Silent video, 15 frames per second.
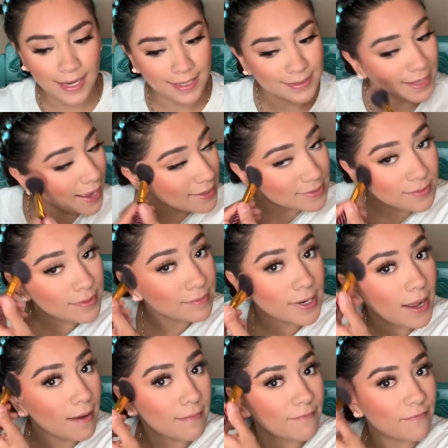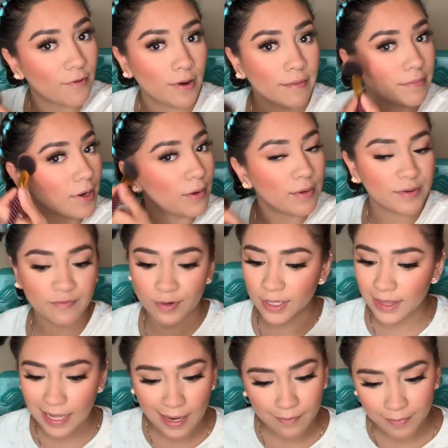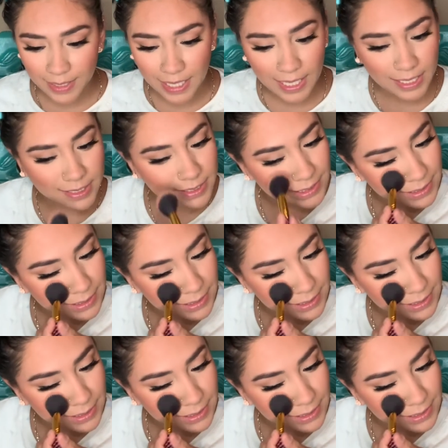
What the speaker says: that's what I'm going for. I'm going for a lot of blush.